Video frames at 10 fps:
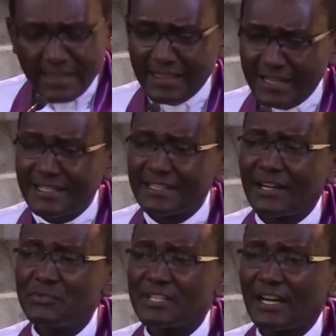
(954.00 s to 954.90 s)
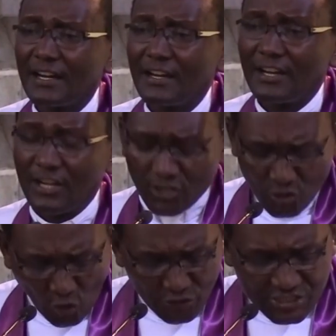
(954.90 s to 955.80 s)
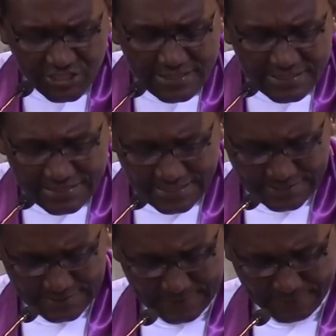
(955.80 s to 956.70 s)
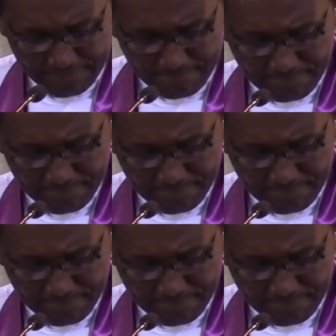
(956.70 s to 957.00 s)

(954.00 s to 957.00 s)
In that encounter, God changes us,